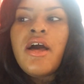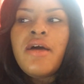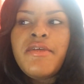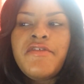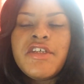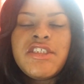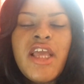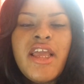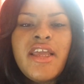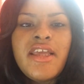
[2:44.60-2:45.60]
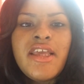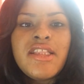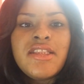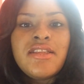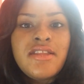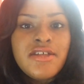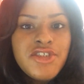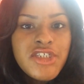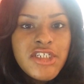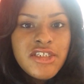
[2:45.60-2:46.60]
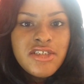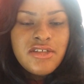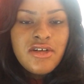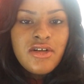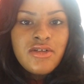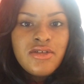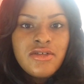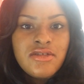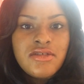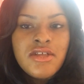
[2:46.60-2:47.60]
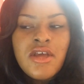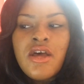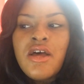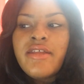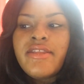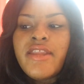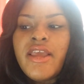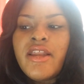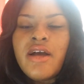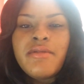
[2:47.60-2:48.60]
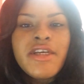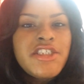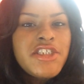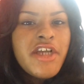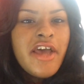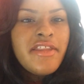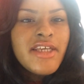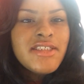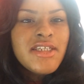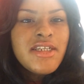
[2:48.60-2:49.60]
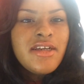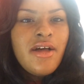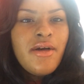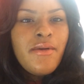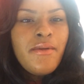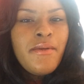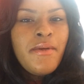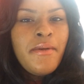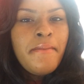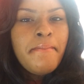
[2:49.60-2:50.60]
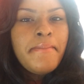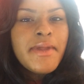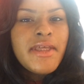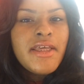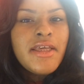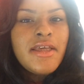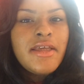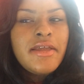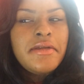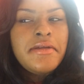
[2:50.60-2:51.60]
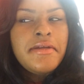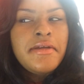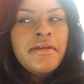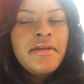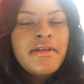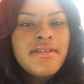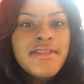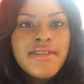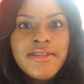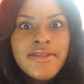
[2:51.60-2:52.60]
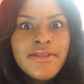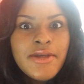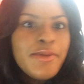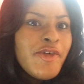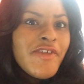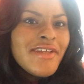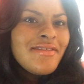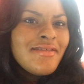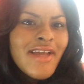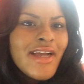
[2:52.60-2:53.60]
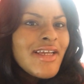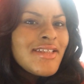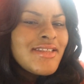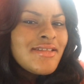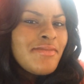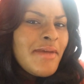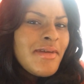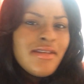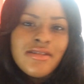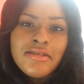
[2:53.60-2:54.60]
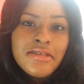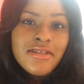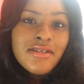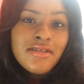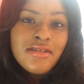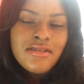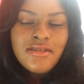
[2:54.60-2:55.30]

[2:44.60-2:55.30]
If you're staying in the traditional halls, then I'm not sure how that's gonna go, but just go move in, I guess, maybe. Oh,